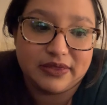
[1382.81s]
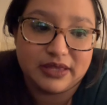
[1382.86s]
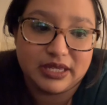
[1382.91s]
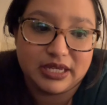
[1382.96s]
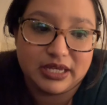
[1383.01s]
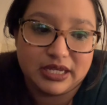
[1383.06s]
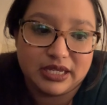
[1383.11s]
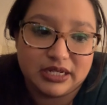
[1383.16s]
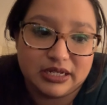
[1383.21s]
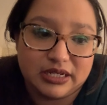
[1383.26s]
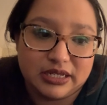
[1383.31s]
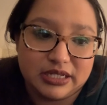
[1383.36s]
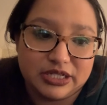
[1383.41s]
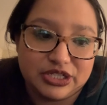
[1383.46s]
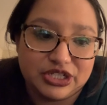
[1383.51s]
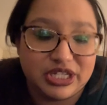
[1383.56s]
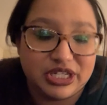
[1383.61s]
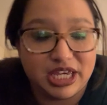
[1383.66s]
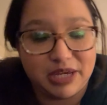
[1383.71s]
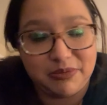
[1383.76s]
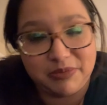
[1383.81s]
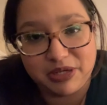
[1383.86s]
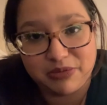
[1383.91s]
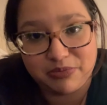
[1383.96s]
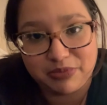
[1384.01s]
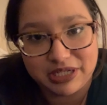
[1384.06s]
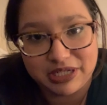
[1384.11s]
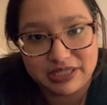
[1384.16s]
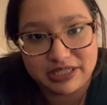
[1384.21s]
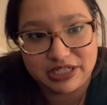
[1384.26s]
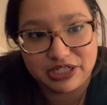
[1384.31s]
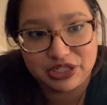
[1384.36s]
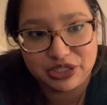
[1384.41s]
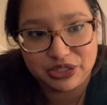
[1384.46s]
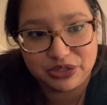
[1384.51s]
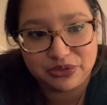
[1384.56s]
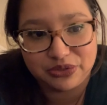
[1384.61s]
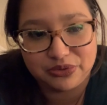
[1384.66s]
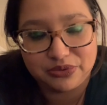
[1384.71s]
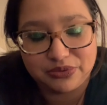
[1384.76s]
then she gave me a present
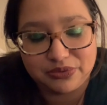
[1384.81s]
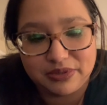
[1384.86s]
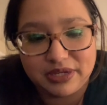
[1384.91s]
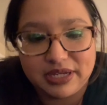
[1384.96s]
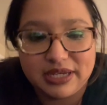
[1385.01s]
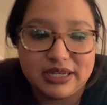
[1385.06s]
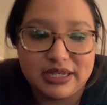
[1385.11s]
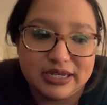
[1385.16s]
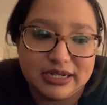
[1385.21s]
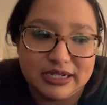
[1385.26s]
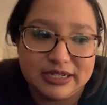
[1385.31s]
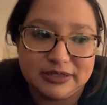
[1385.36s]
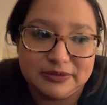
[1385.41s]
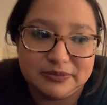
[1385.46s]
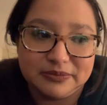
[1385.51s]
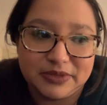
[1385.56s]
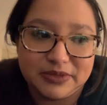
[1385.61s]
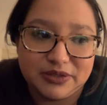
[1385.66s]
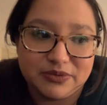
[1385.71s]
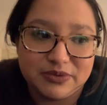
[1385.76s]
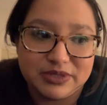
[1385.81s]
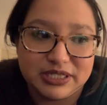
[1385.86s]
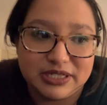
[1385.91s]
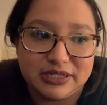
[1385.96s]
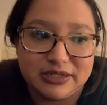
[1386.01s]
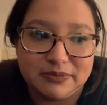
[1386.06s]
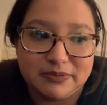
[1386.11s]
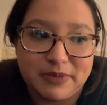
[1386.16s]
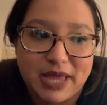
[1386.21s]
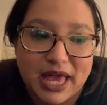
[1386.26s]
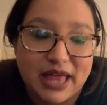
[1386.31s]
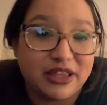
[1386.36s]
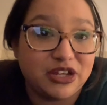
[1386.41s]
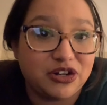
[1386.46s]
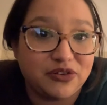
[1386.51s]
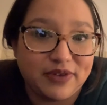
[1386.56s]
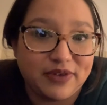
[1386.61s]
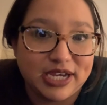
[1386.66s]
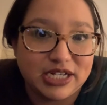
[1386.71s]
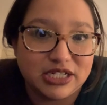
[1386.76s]
too. It was a palette
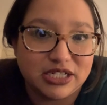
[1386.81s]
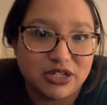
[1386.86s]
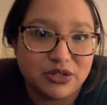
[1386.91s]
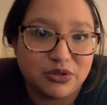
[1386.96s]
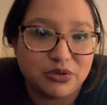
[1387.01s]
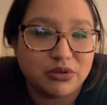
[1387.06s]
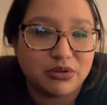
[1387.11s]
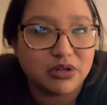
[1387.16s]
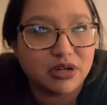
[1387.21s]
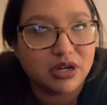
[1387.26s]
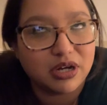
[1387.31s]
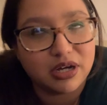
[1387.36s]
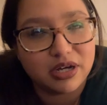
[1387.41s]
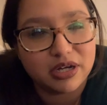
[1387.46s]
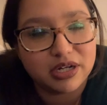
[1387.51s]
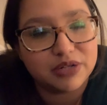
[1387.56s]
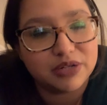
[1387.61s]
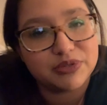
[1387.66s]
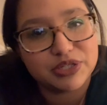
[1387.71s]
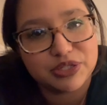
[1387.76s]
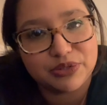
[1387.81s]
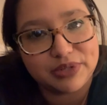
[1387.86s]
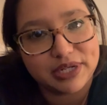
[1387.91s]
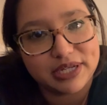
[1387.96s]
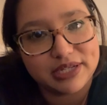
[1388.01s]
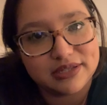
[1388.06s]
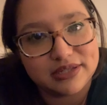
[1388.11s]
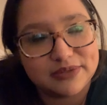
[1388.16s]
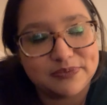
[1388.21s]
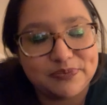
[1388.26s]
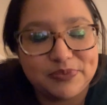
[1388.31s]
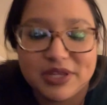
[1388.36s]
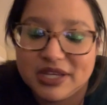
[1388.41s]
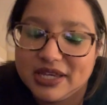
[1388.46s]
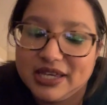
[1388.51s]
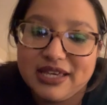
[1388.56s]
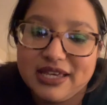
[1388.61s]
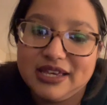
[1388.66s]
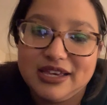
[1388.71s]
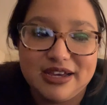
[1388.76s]
of eyeshadow. God, it was so nice.
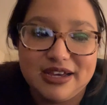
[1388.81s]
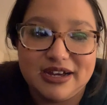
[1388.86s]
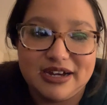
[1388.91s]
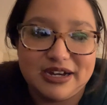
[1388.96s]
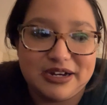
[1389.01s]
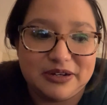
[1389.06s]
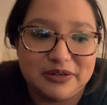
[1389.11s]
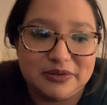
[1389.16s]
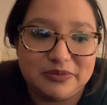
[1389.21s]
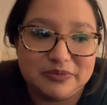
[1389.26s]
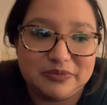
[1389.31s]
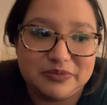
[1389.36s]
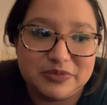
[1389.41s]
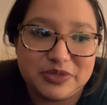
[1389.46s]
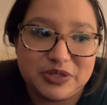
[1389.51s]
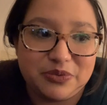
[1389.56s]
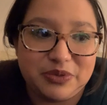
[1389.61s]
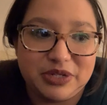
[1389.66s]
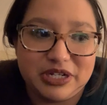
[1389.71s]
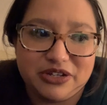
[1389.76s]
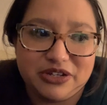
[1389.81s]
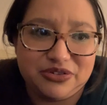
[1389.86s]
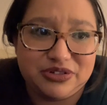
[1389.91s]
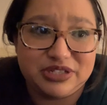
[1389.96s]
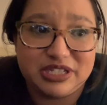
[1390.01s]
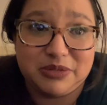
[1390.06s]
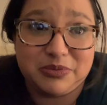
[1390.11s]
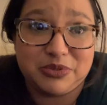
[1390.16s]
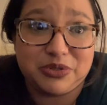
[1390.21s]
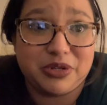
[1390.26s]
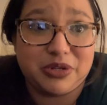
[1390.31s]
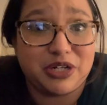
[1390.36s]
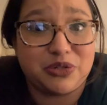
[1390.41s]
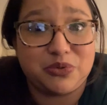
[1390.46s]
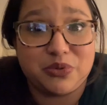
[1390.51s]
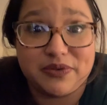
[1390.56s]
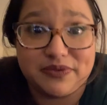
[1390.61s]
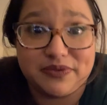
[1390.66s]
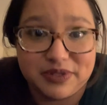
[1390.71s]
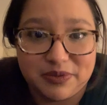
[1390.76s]
So we didn't go to sleep till like
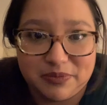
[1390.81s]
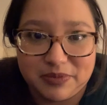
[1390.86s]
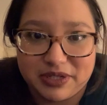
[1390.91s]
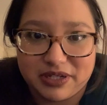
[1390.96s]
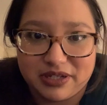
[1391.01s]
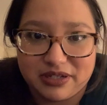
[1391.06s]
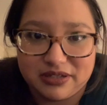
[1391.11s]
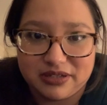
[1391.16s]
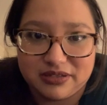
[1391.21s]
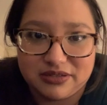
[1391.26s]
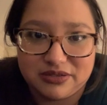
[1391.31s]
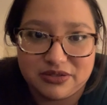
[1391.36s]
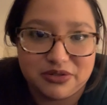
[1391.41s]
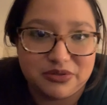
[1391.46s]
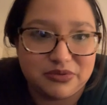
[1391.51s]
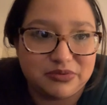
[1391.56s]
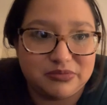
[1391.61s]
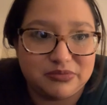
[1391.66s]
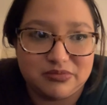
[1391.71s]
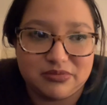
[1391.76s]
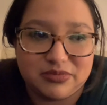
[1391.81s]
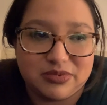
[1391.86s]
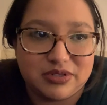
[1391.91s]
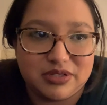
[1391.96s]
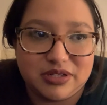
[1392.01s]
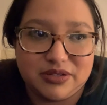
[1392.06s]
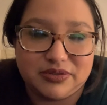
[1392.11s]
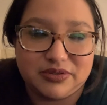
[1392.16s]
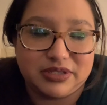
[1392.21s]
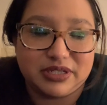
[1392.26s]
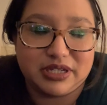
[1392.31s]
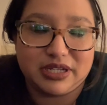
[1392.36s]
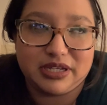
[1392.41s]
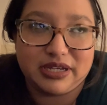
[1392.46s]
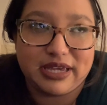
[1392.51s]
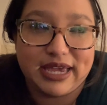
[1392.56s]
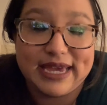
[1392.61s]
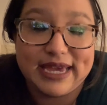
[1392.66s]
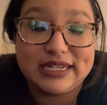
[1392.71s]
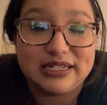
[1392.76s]
12 something. So I was like,
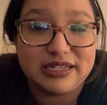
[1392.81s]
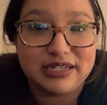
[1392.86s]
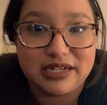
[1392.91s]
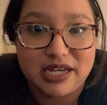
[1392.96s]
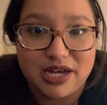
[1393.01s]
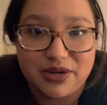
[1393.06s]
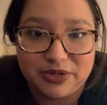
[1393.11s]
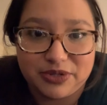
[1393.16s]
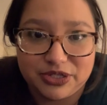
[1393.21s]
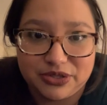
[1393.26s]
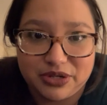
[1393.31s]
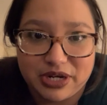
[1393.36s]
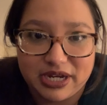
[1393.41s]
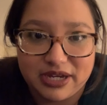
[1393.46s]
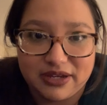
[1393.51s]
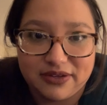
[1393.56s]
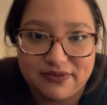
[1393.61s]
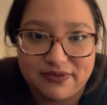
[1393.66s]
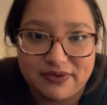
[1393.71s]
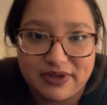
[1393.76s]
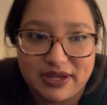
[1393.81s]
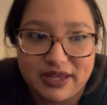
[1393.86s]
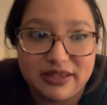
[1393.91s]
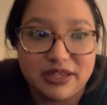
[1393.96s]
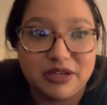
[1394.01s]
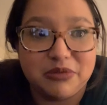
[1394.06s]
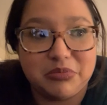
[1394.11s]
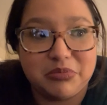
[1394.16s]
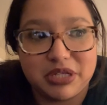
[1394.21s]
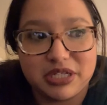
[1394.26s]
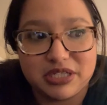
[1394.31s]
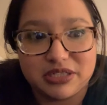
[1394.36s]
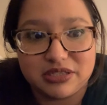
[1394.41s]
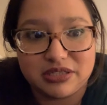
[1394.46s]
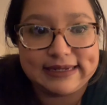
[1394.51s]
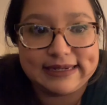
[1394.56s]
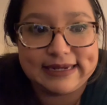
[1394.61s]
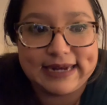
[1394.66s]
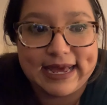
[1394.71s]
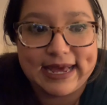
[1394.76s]
18 hour drive, and then plus
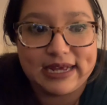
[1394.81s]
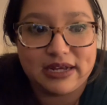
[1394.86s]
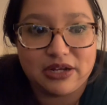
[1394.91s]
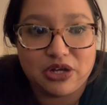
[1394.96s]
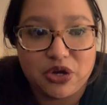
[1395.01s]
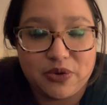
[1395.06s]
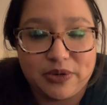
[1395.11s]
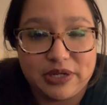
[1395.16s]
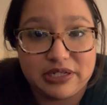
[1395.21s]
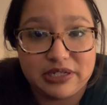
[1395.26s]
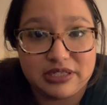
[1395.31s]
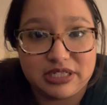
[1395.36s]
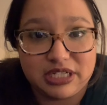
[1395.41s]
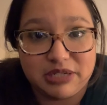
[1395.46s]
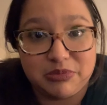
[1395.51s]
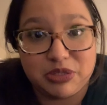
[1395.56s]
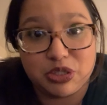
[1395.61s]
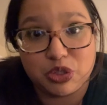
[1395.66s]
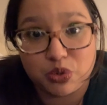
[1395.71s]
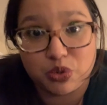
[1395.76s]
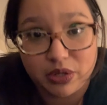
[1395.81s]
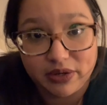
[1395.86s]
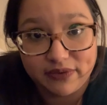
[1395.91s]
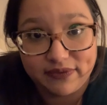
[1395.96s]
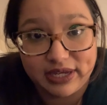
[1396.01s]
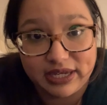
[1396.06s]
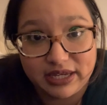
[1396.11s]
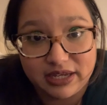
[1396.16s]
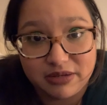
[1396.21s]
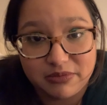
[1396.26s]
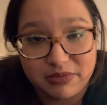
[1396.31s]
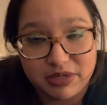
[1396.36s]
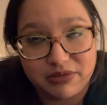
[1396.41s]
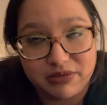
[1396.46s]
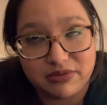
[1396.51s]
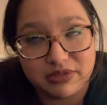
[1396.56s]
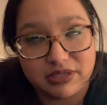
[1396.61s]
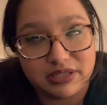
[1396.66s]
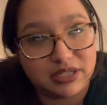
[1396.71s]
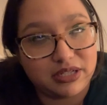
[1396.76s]
not going to sleep till 12 a.m. I
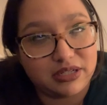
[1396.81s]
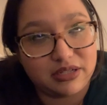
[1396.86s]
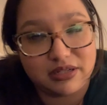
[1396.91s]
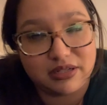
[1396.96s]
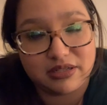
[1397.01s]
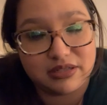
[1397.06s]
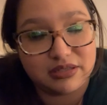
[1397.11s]
was like